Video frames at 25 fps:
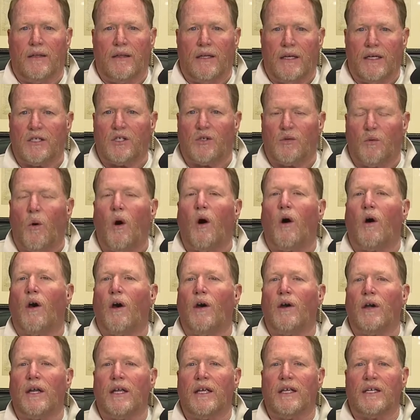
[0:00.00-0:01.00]
This
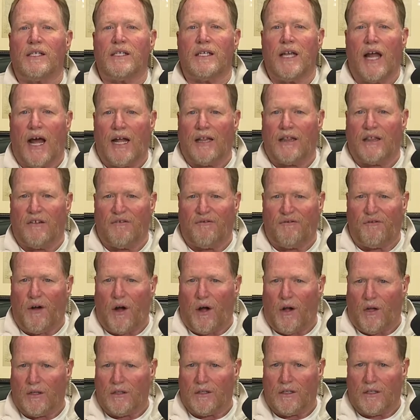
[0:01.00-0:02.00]
war is not the
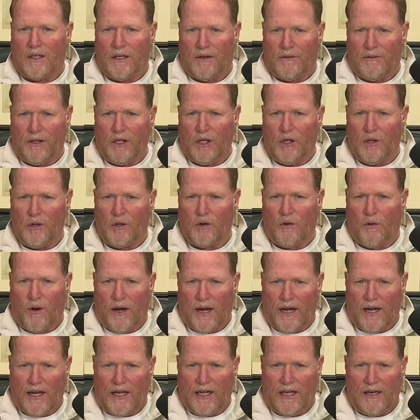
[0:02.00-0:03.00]
fault of the
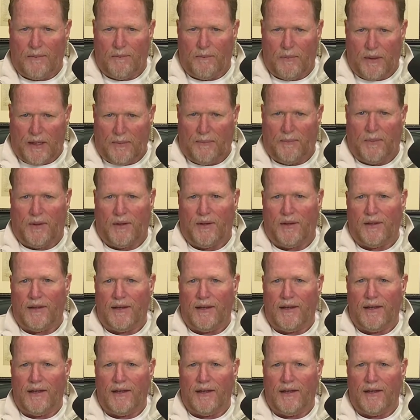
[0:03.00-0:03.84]
Ukrainian people.